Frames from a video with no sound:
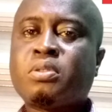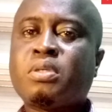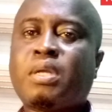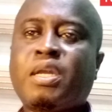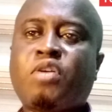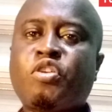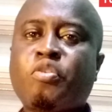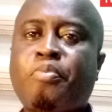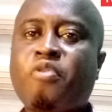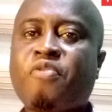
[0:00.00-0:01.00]
click on your
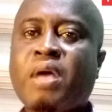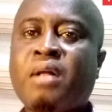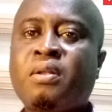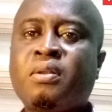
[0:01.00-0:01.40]
profile,